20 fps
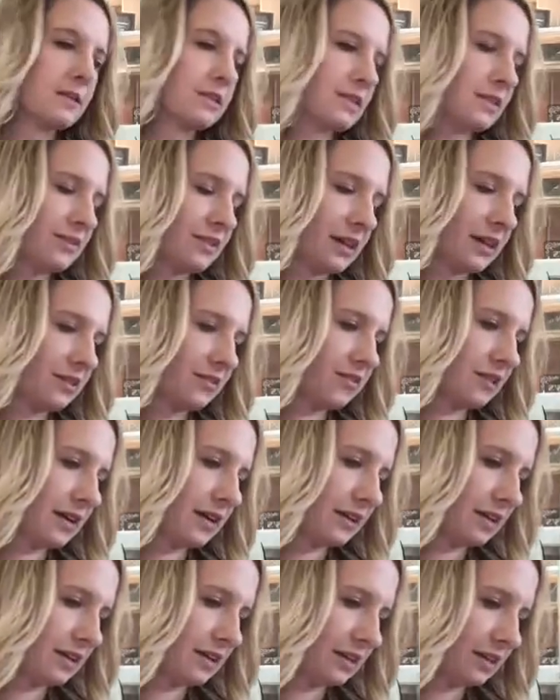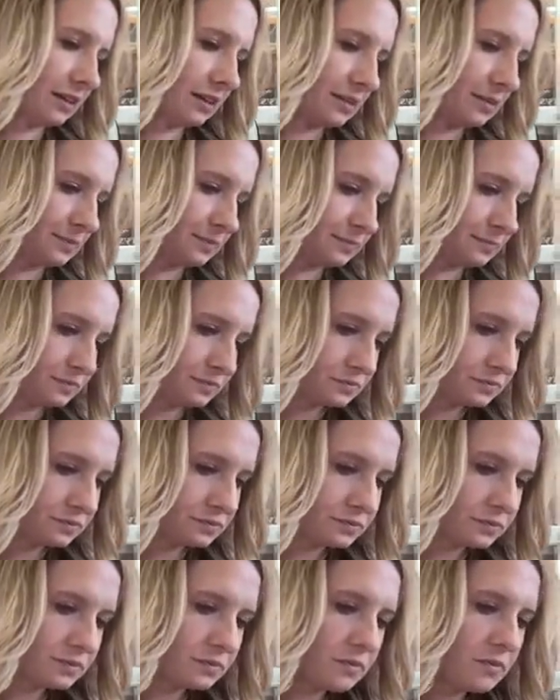See if I can find it in here.
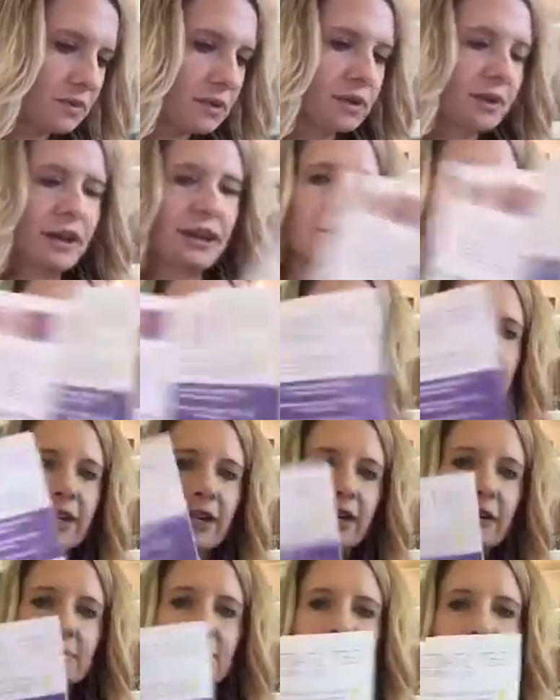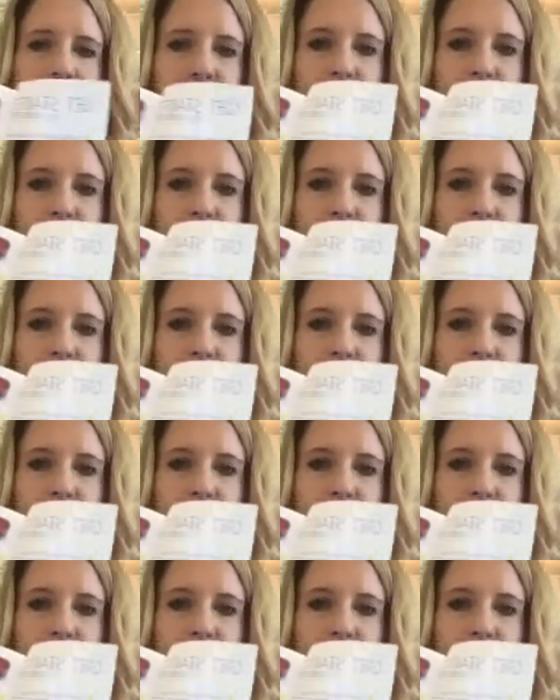Okay, right here.